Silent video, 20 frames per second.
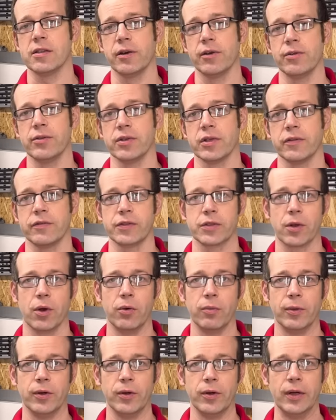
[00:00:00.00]
those of
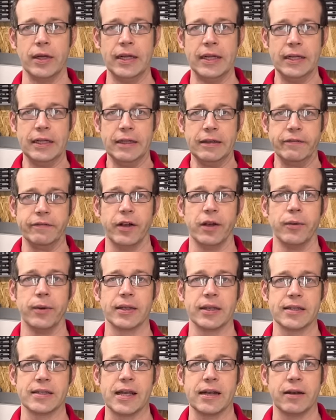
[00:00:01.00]
Scolmore. Following
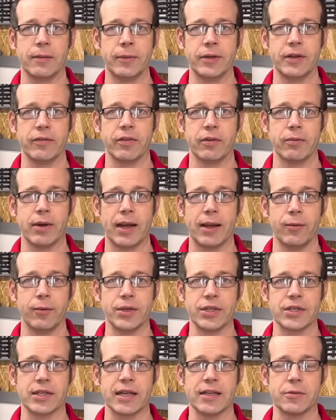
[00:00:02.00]
the settlement of the row,
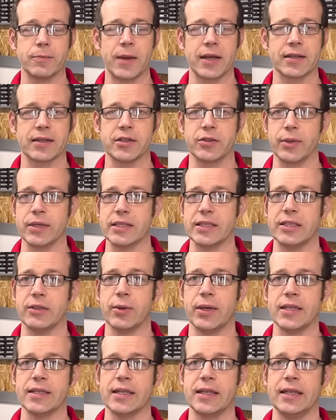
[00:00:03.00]
which dates back to
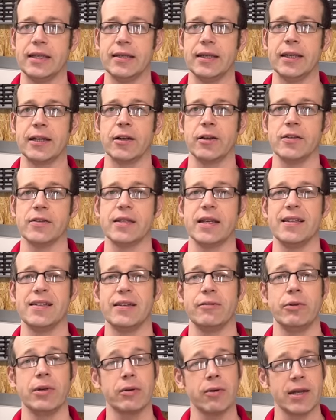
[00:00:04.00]
2020, Niglon says
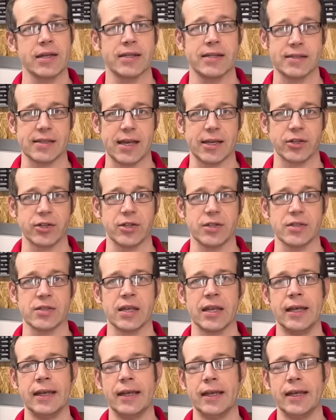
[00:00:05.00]
it regrets its actions